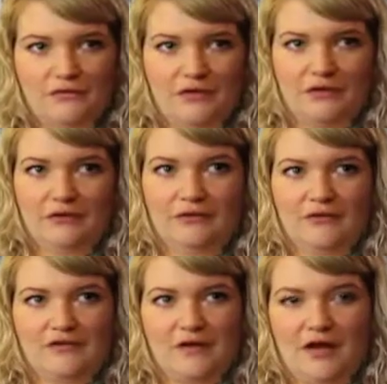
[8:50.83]
you know
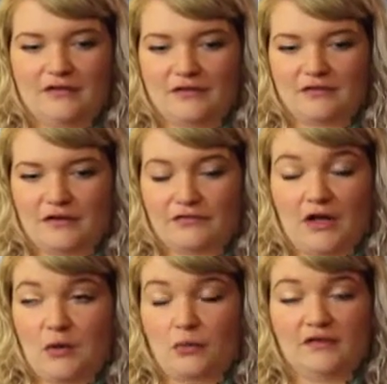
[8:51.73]
I did stuff that
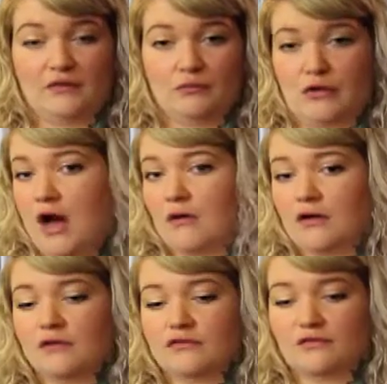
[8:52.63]
I wasn't proud
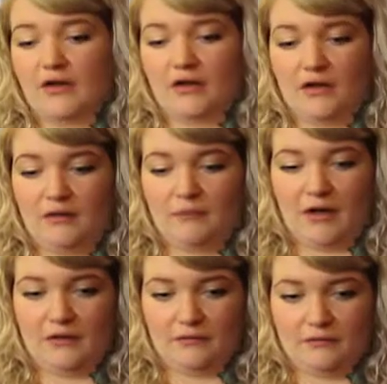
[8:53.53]
of. Um,
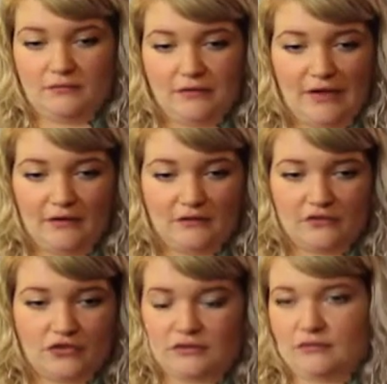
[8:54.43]
I led a
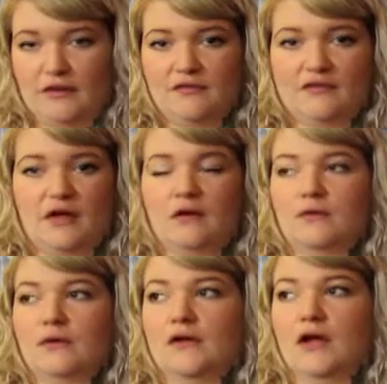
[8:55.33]
destructive lifestyle
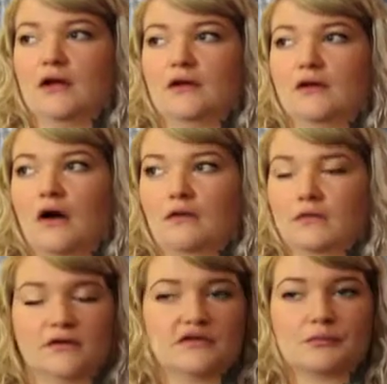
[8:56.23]
when I got
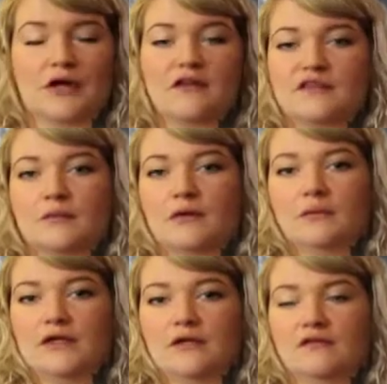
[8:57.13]
really depressed about
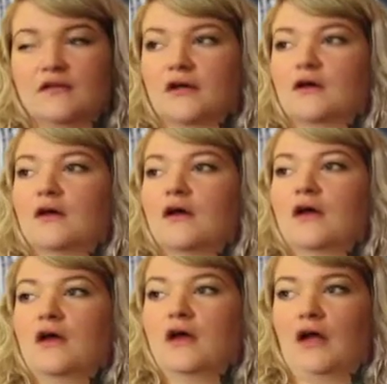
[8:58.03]
being sick,
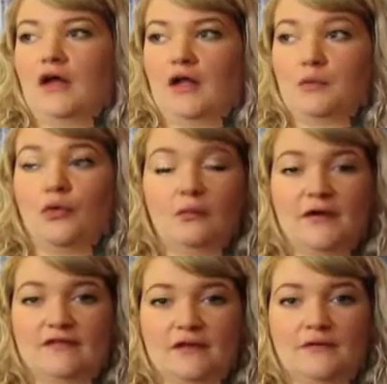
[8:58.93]
and I pulled
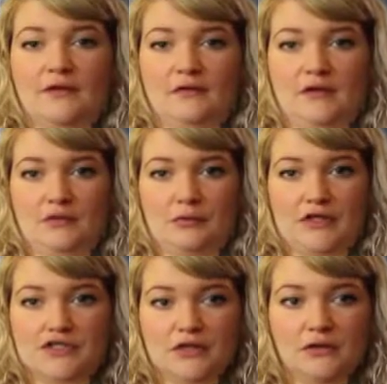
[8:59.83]
myself out of that
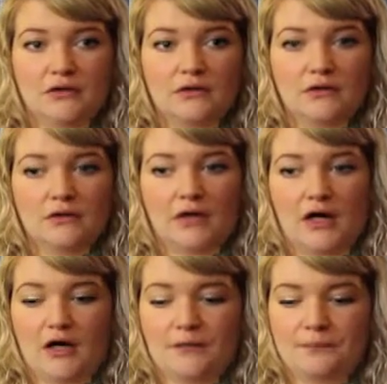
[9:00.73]
depression
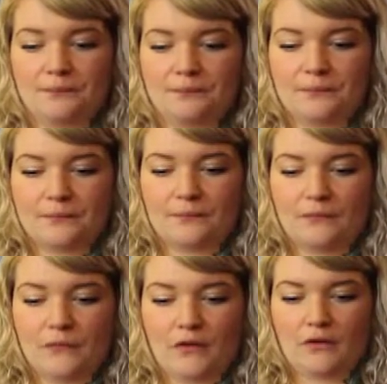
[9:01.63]
um,
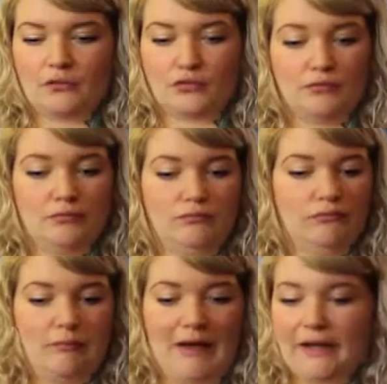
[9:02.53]
through
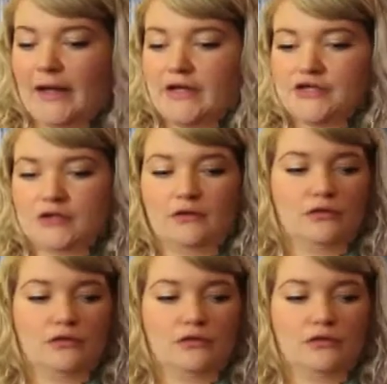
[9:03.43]
medication,